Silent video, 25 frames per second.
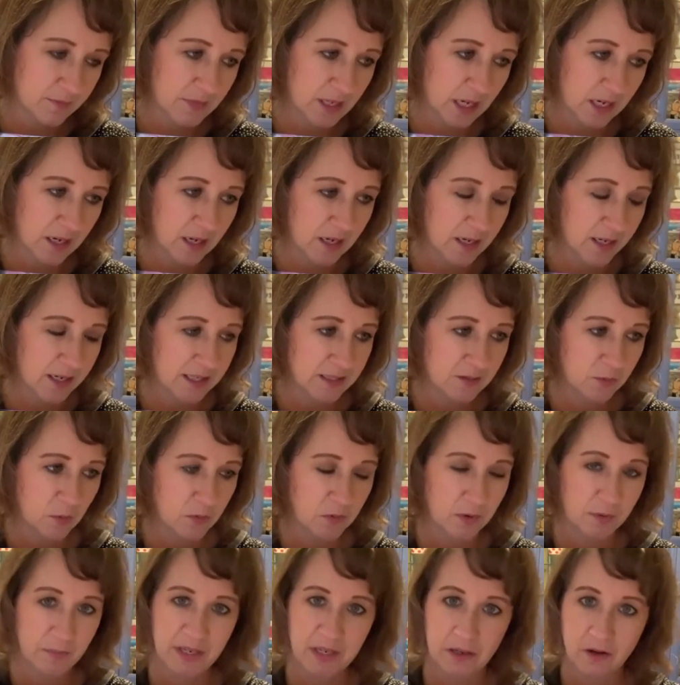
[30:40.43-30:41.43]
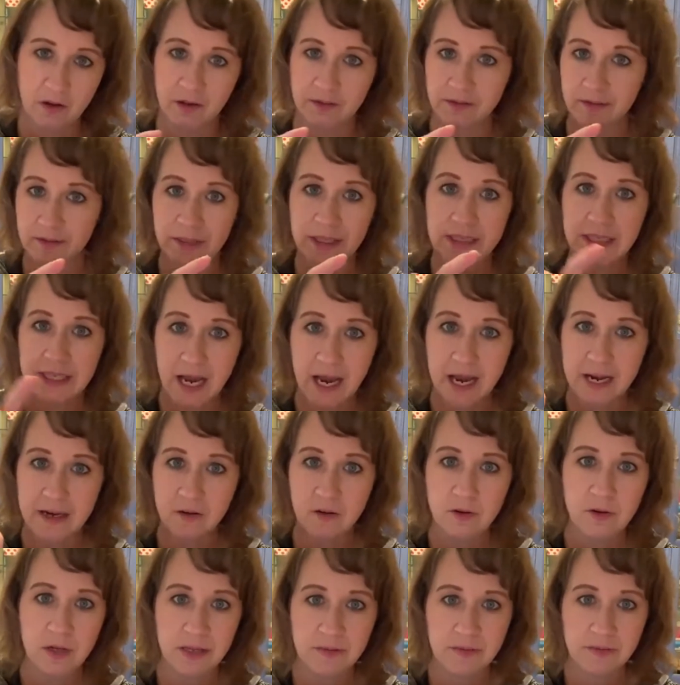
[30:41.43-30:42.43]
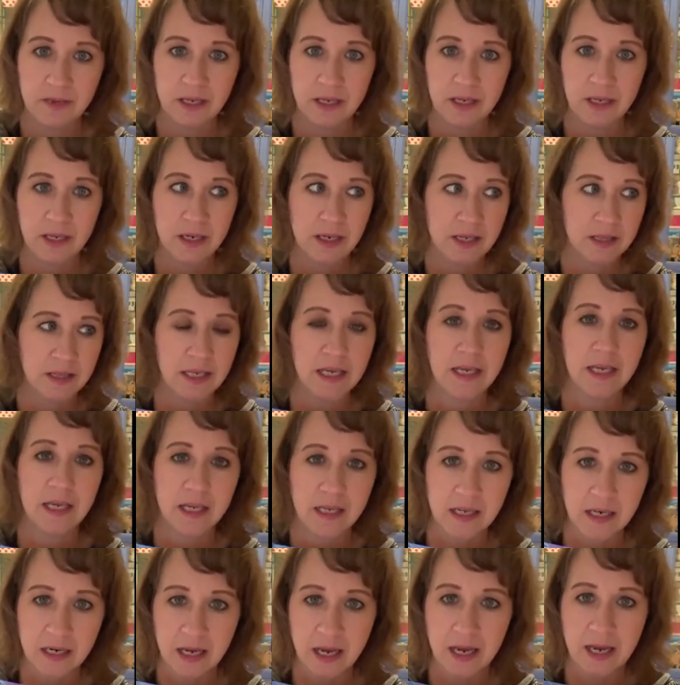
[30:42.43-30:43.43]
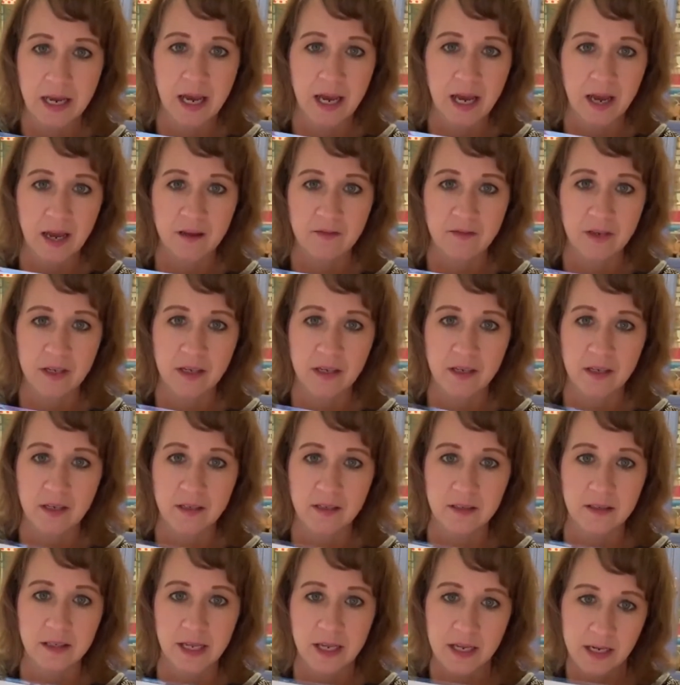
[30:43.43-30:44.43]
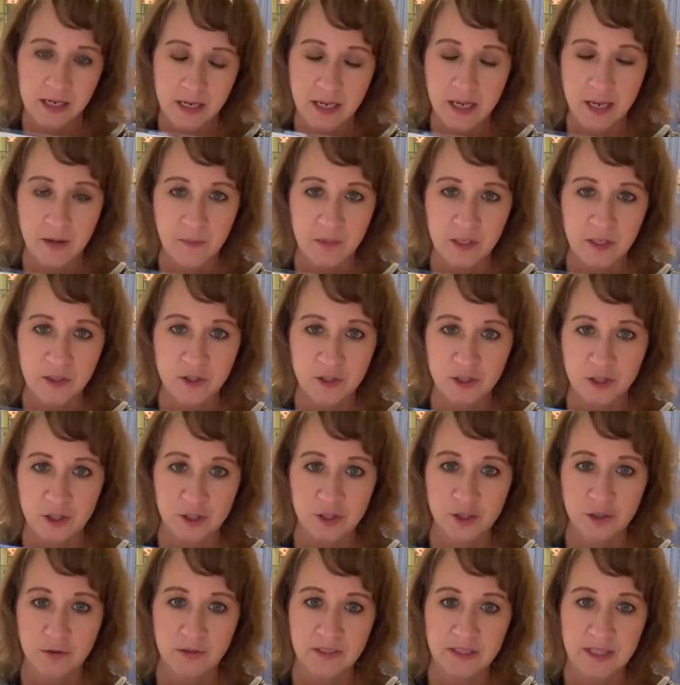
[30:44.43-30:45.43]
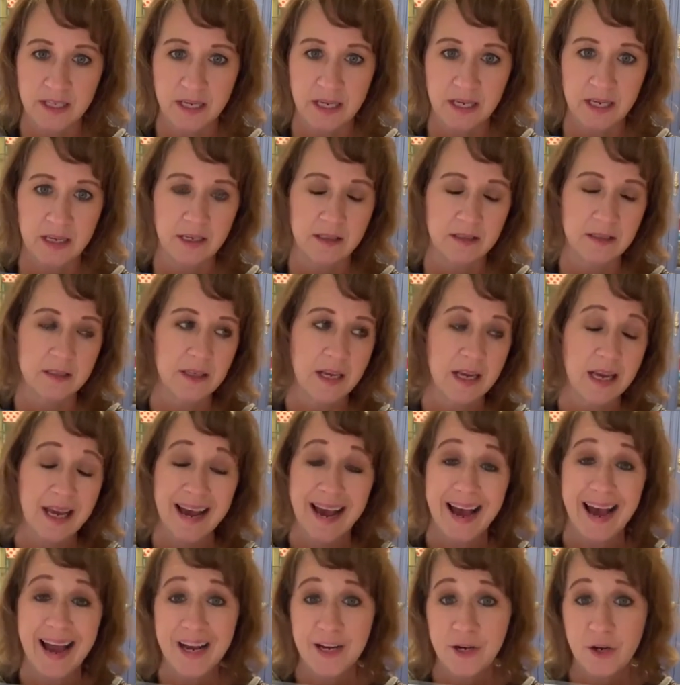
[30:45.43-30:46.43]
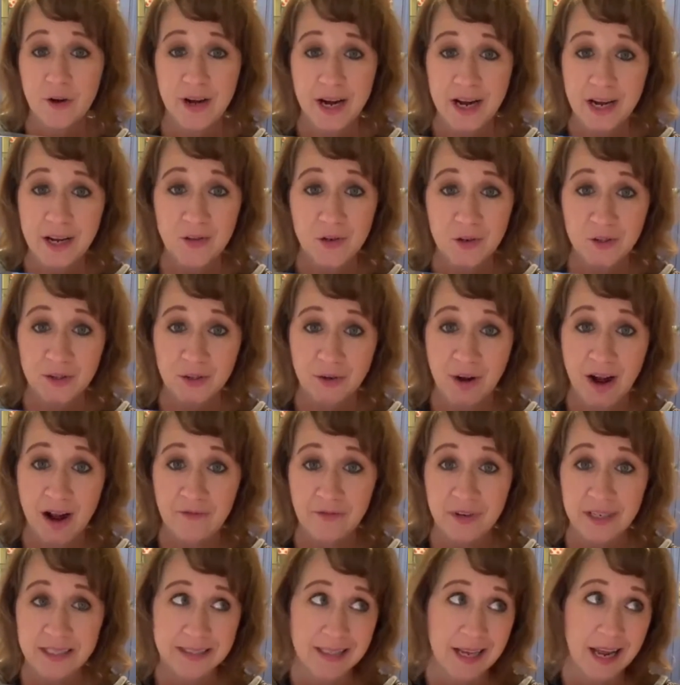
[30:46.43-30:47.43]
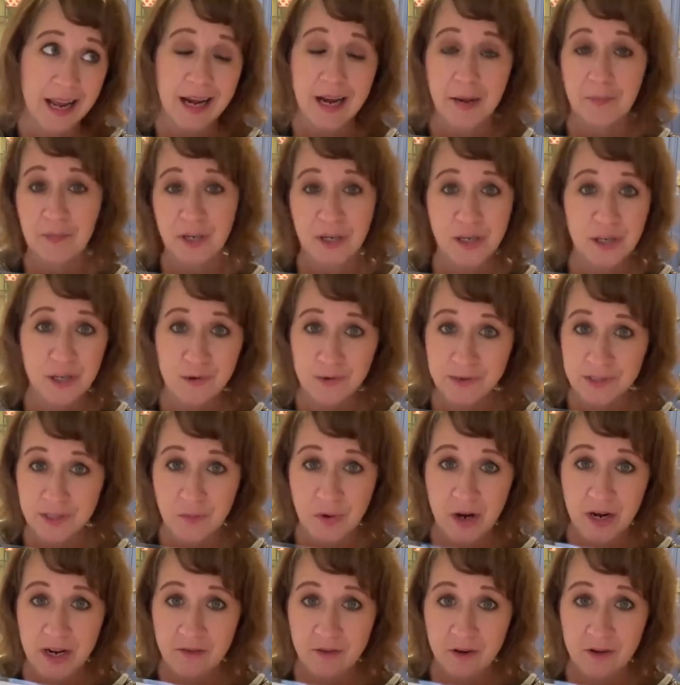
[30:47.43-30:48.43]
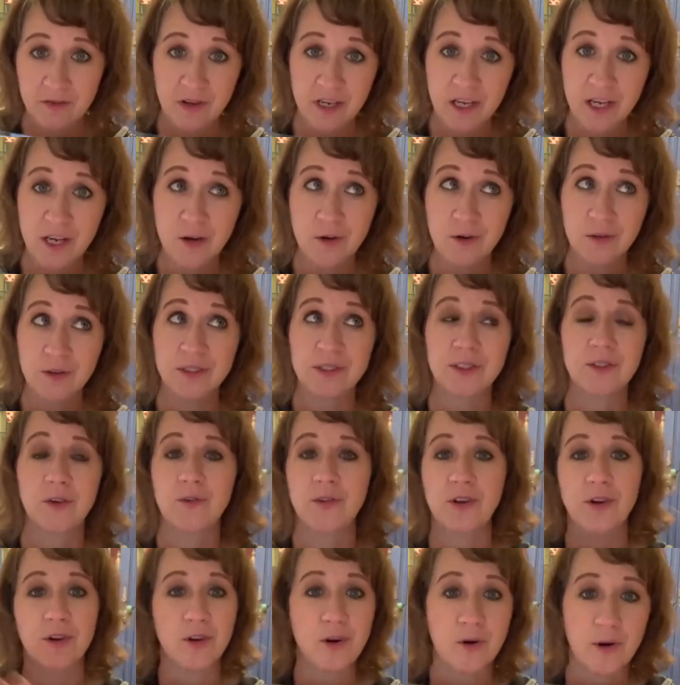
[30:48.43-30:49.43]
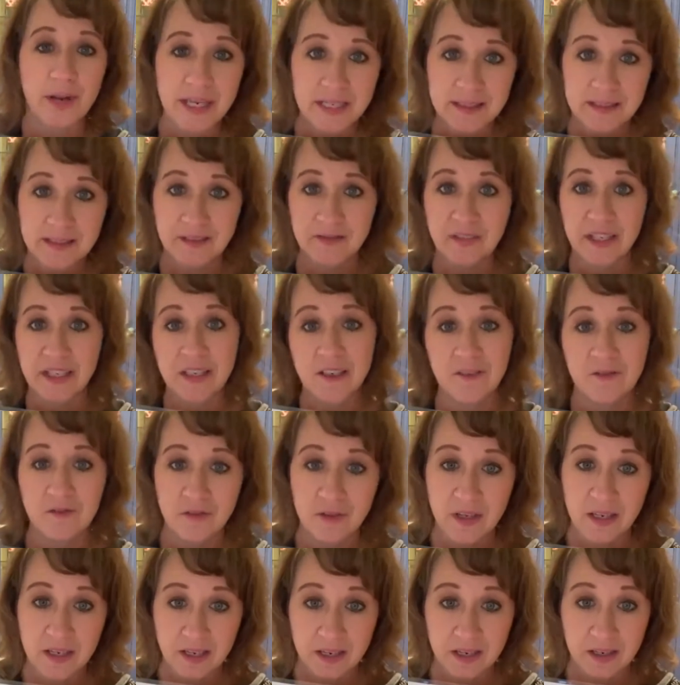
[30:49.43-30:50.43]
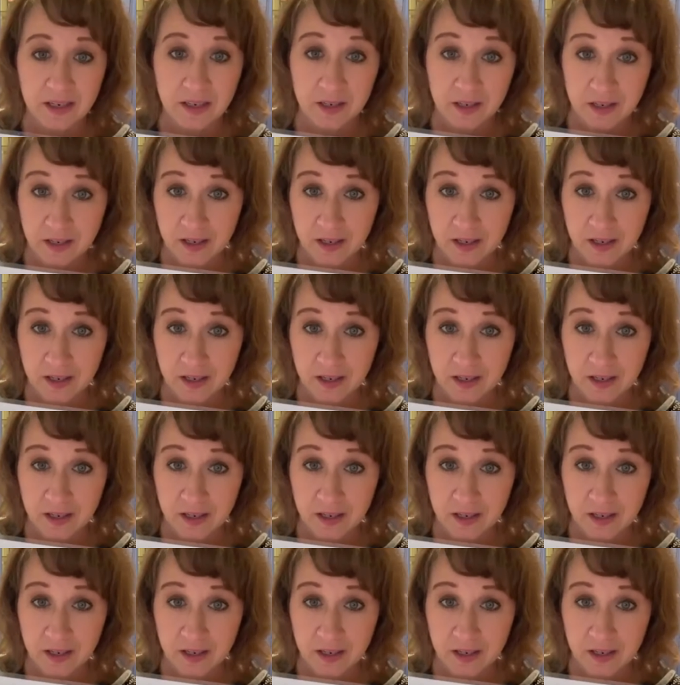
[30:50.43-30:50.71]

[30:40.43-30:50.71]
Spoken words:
I guess what would it be called? The title, and then at the end I have an image that shows the end. I created those graphics and I'm going to use them on every video so they're cohesive and can